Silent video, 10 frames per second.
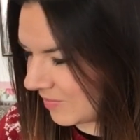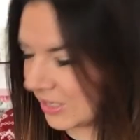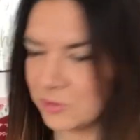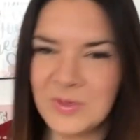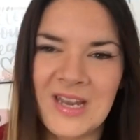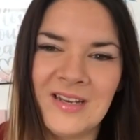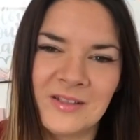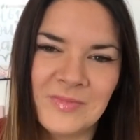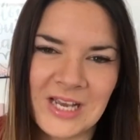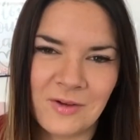Because we needed
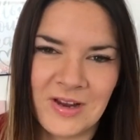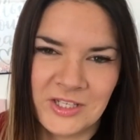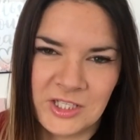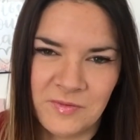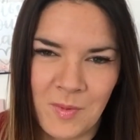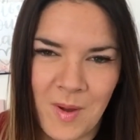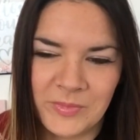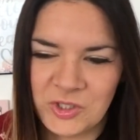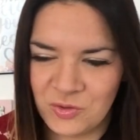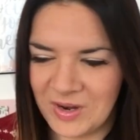some decorations for my
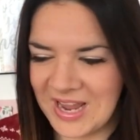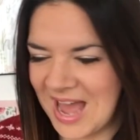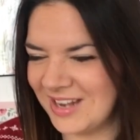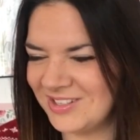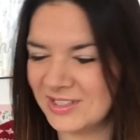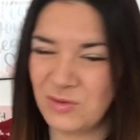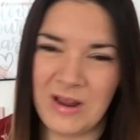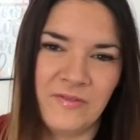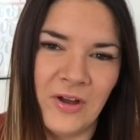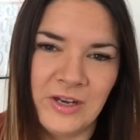mum's tree, and it's just
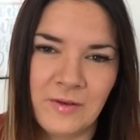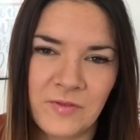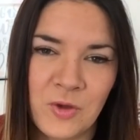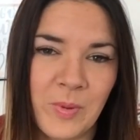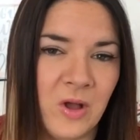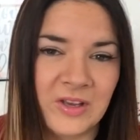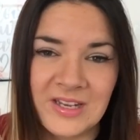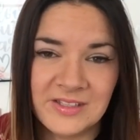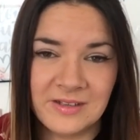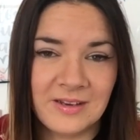great finding a few
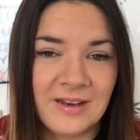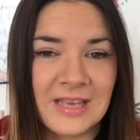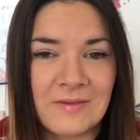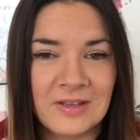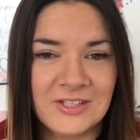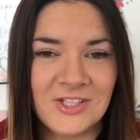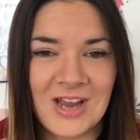bargains and giving to